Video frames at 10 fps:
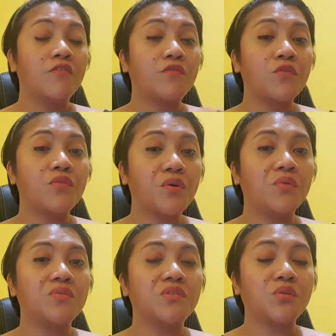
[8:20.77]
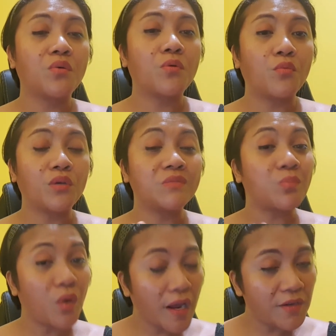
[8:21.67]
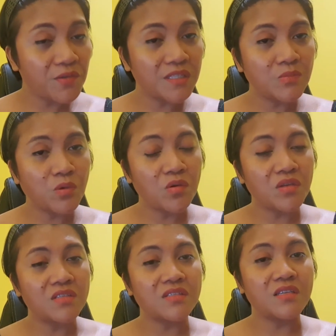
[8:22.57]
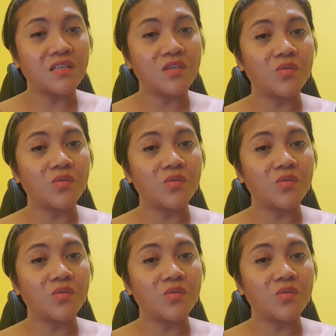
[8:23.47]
For those with prior experience in